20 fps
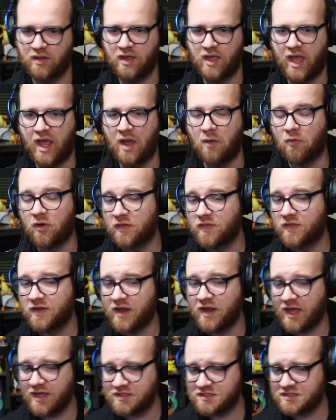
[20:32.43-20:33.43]
And one of the
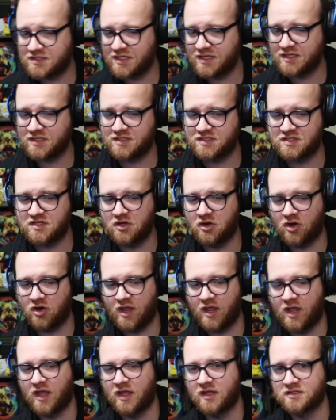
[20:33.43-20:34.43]
nice things here
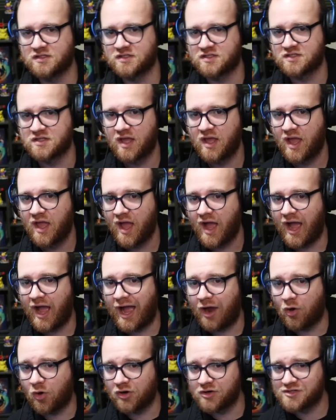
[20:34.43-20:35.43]
is
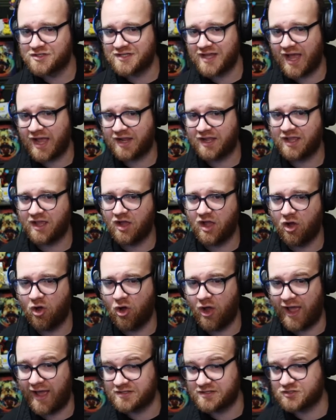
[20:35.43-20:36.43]
our deck
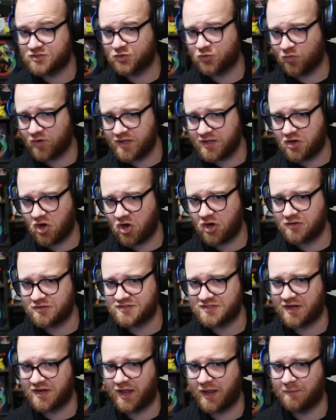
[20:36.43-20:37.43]
has 3 cards
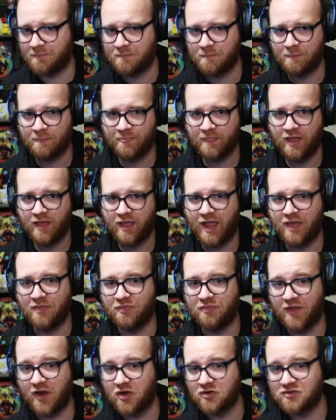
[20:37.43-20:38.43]
in it, and
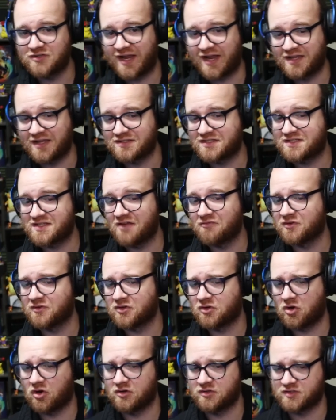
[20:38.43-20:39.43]
their deck has 7
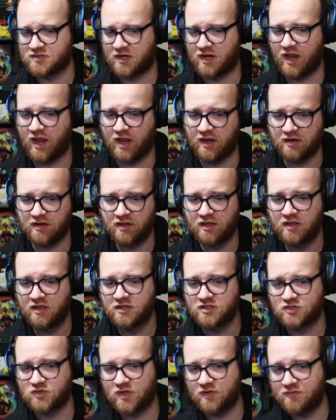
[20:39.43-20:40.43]
cards in it.
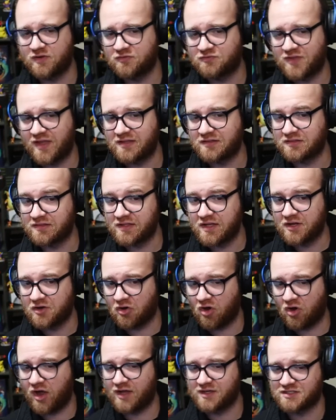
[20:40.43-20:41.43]
So even if they
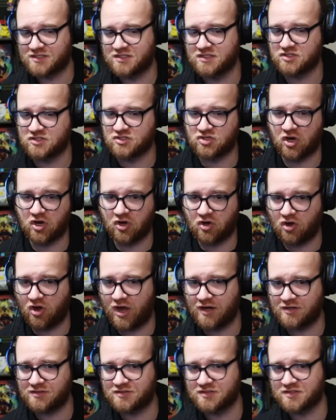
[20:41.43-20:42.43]
leader us, this
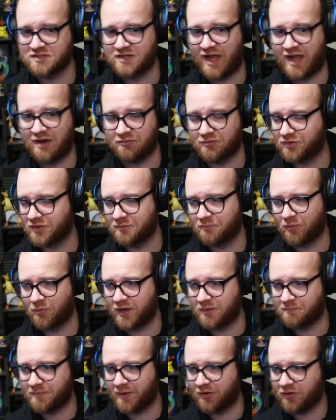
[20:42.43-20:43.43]
Darkhawk does not really
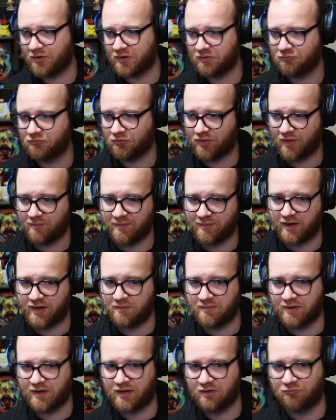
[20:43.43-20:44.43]
break parity for them in any
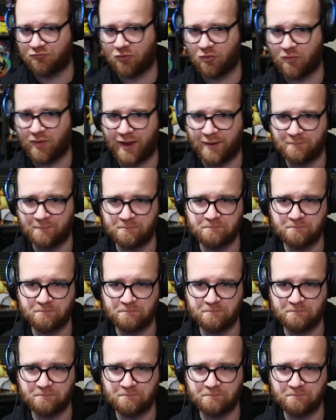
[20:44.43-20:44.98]
meaningful way.